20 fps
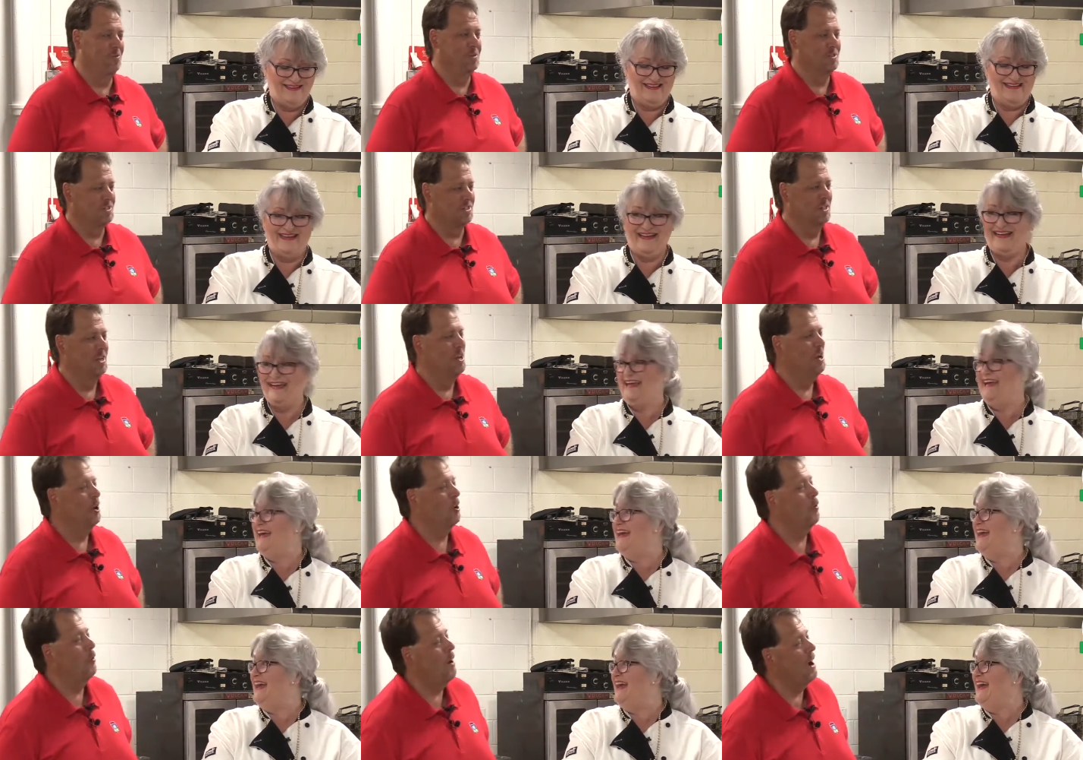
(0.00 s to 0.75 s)
Speaker 1: was
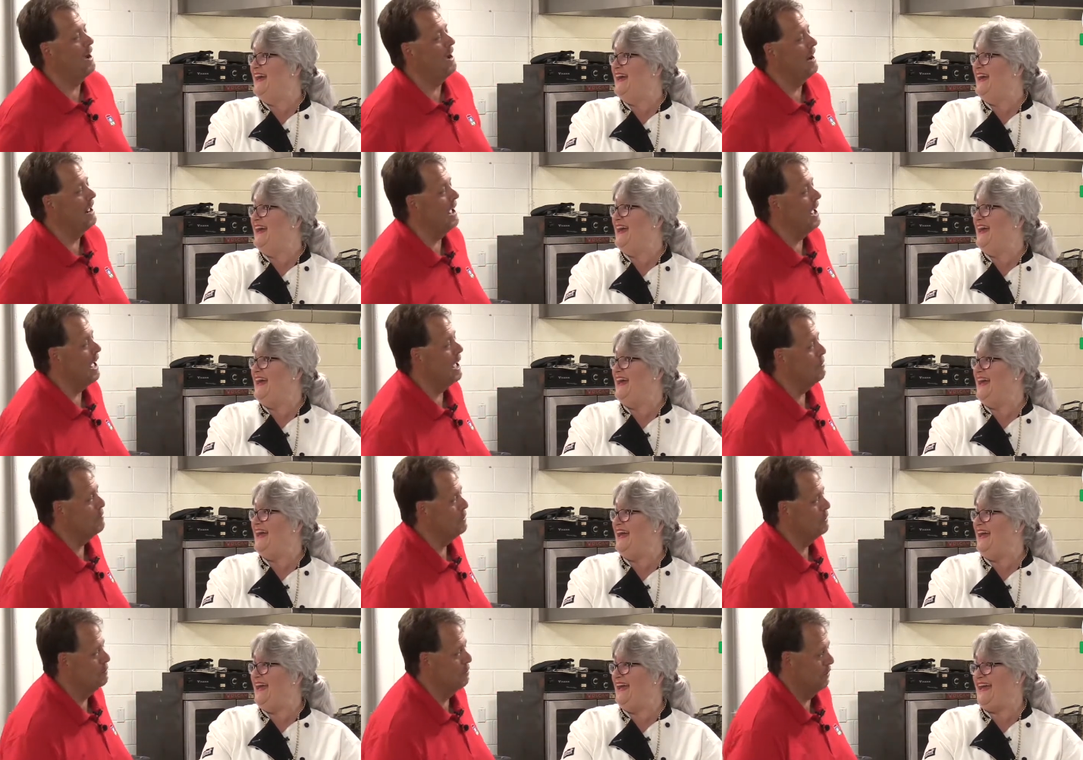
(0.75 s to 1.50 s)
quite a
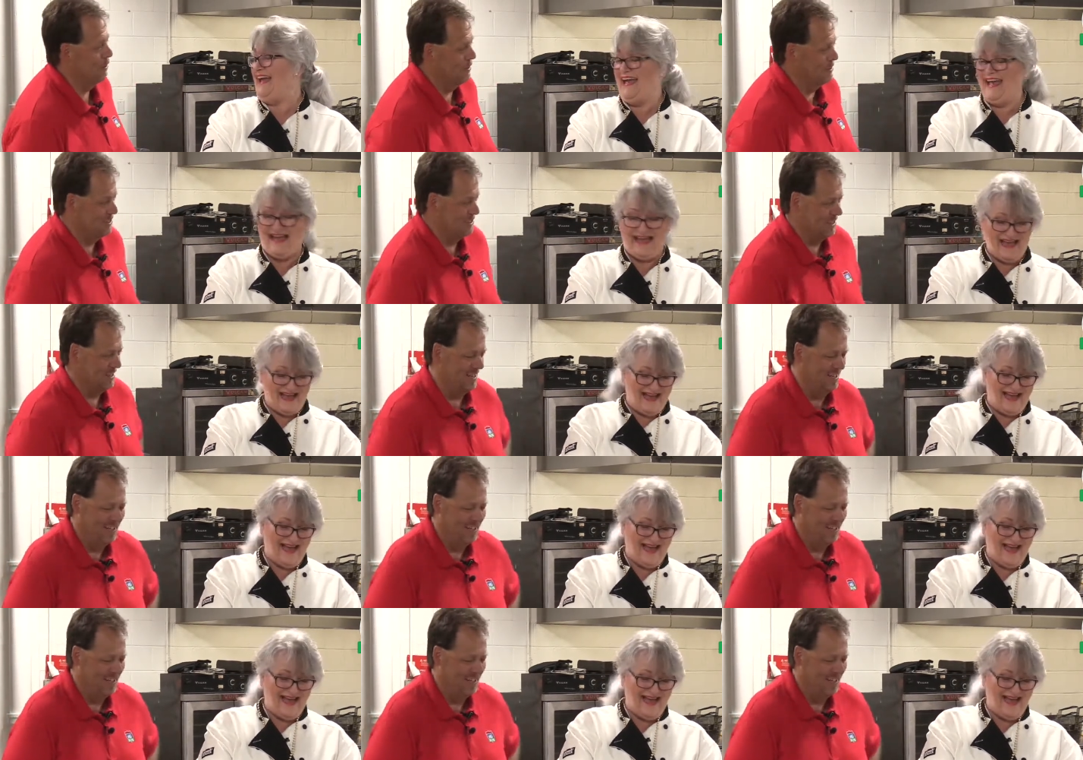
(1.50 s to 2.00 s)
happy person